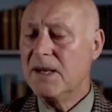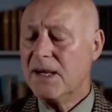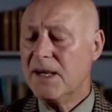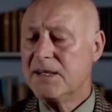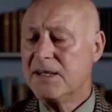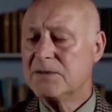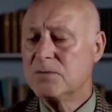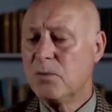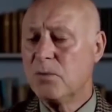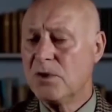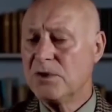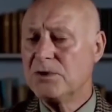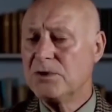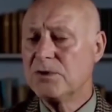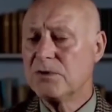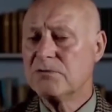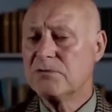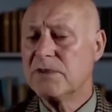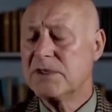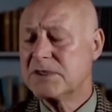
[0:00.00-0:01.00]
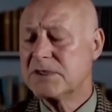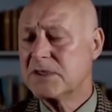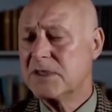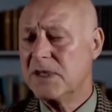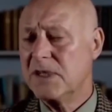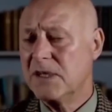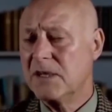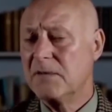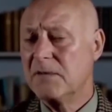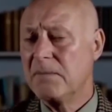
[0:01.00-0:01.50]
And what you're
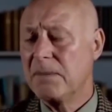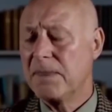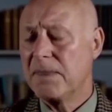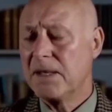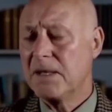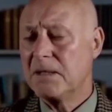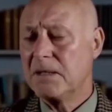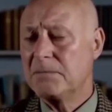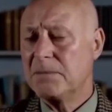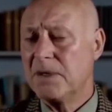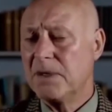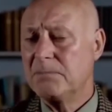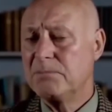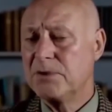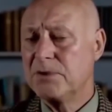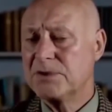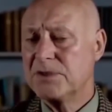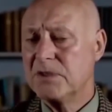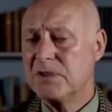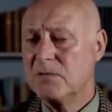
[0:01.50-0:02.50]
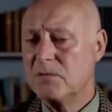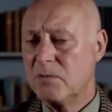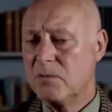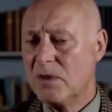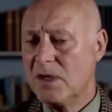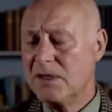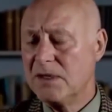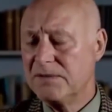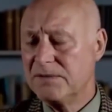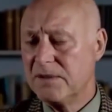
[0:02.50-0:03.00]
risking by putting
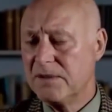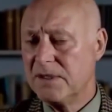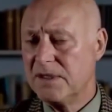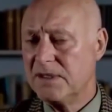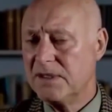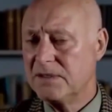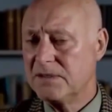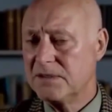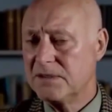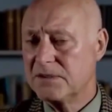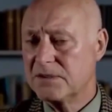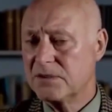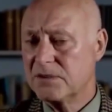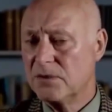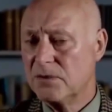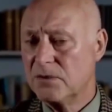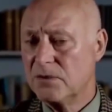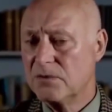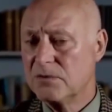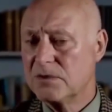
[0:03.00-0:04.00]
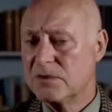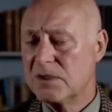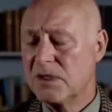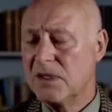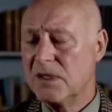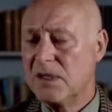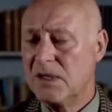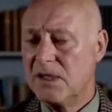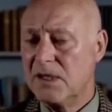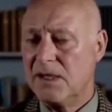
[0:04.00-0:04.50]
Wi-Fi into schools
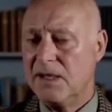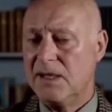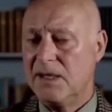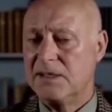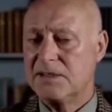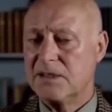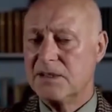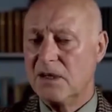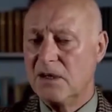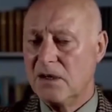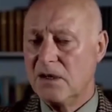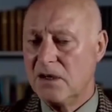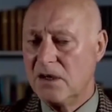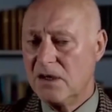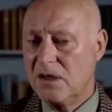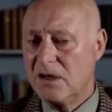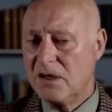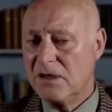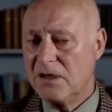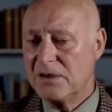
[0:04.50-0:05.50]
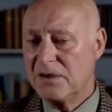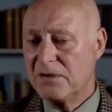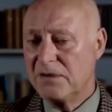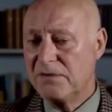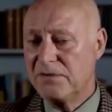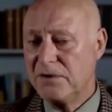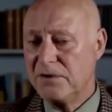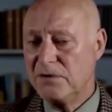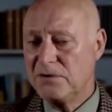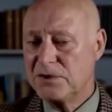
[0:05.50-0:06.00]
is the
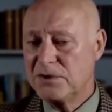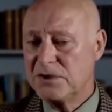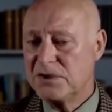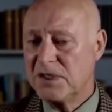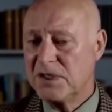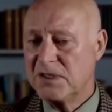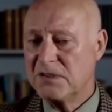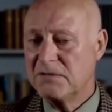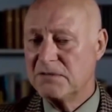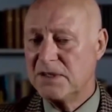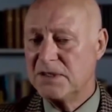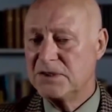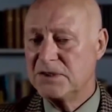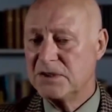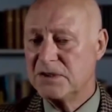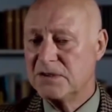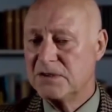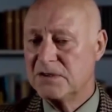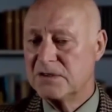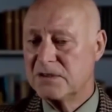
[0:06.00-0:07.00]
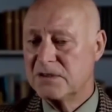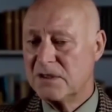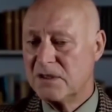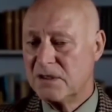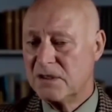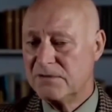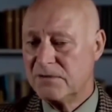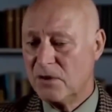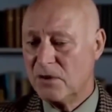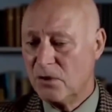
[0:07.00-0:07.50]
future generations
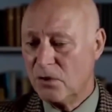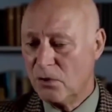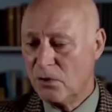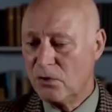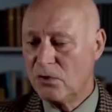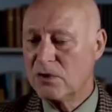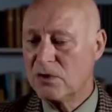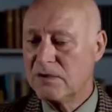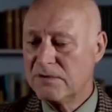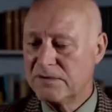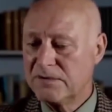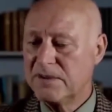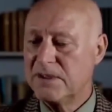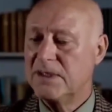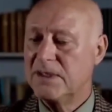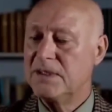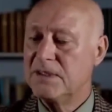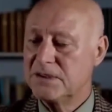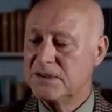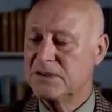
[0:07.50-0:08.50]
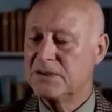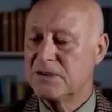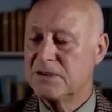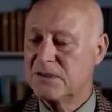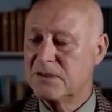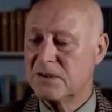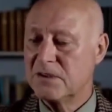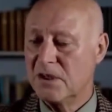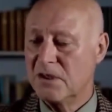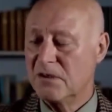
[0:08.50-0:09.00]
of all of these
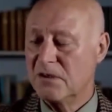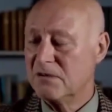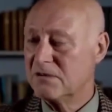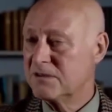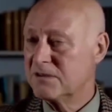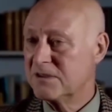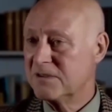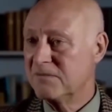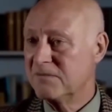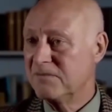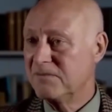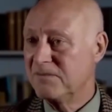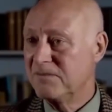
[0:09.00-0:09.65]
girls.